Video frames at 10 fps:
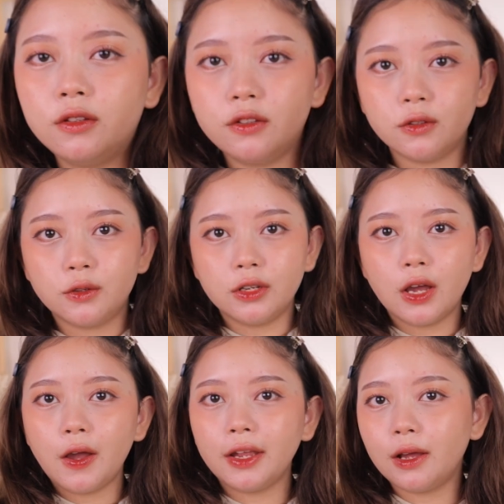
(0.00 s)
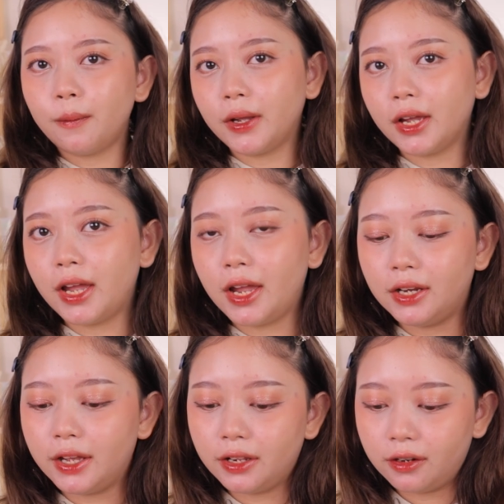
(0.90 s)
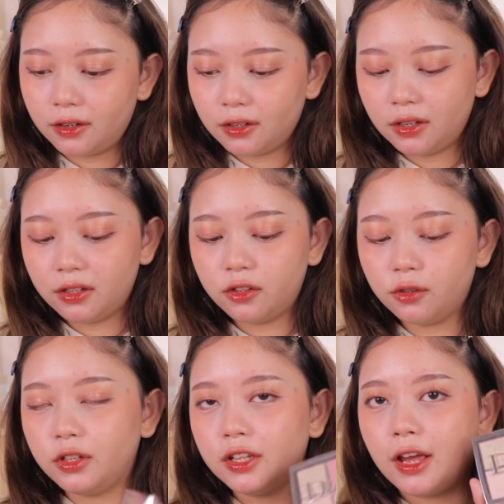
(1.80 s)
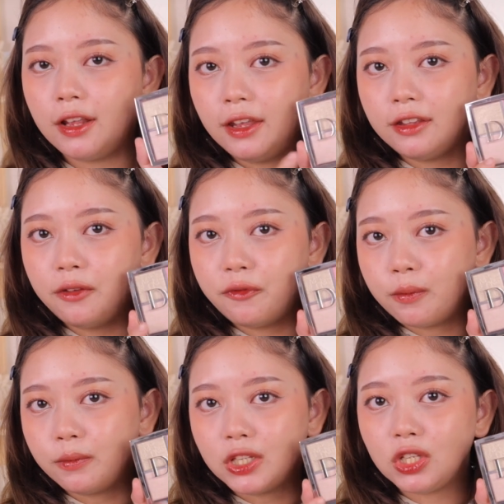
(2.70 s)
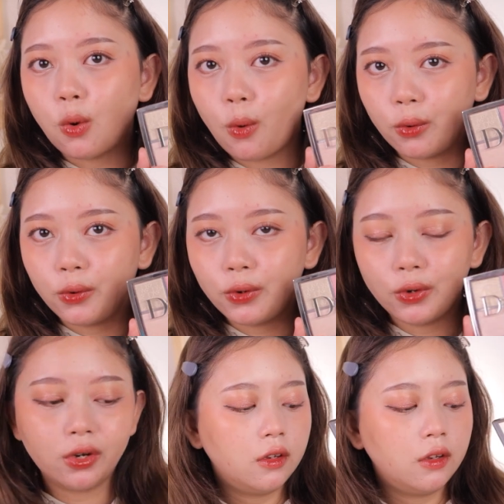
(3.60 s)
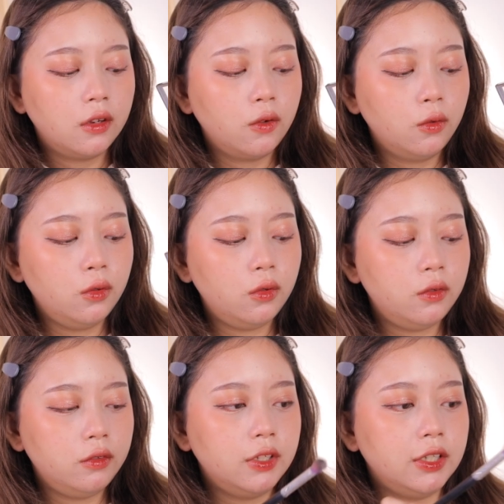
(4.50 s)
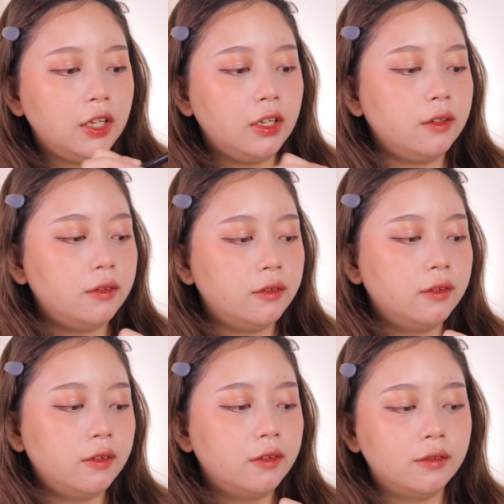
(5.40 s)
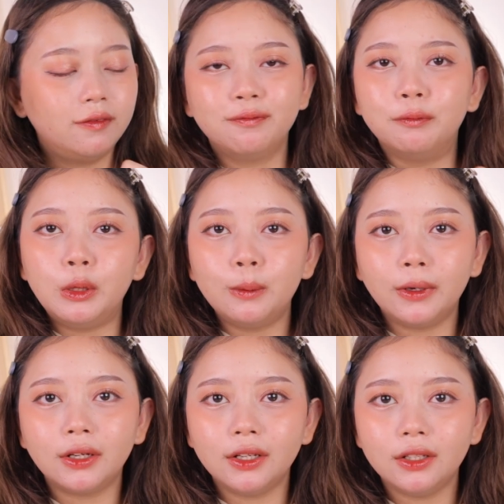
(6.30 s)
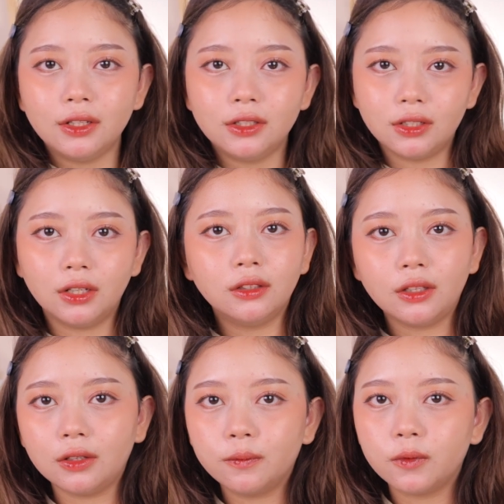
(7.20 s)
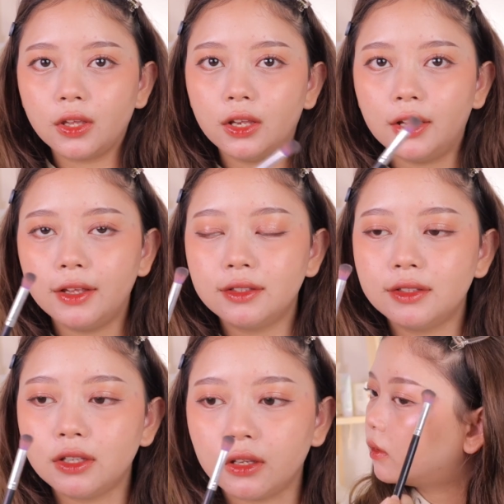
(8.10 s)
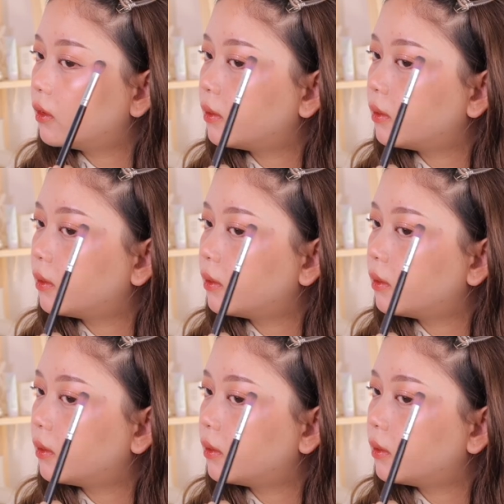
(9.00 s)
So now I nak pakai highlighter. So this highlighter is from Dior. Woo, cantik. Boleh pakai, cantik. Okay, let's see.